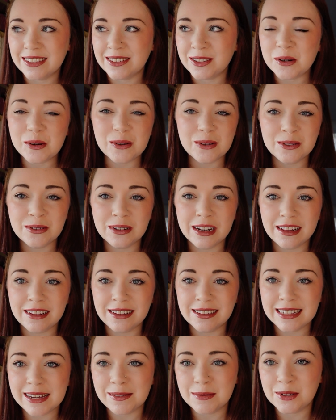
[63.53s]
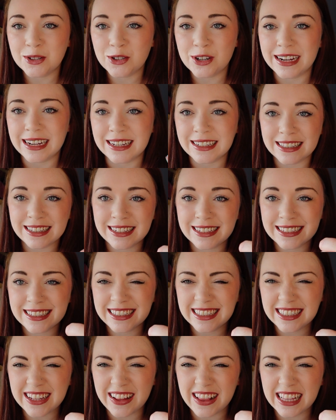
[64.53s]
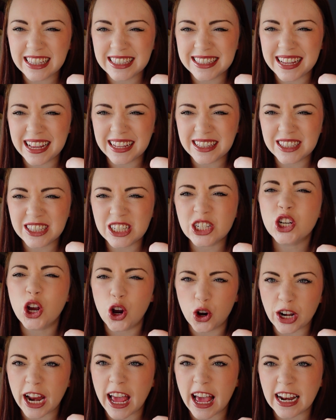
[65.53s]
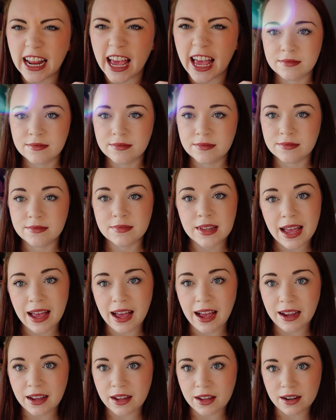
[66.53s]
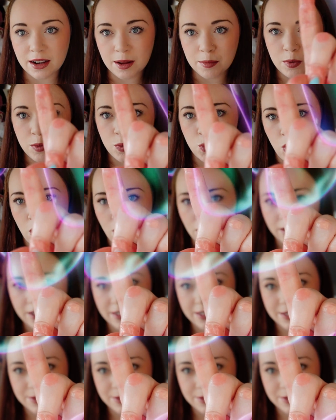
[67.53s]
cool little tips and tricks. So let's get started. Hack number 1.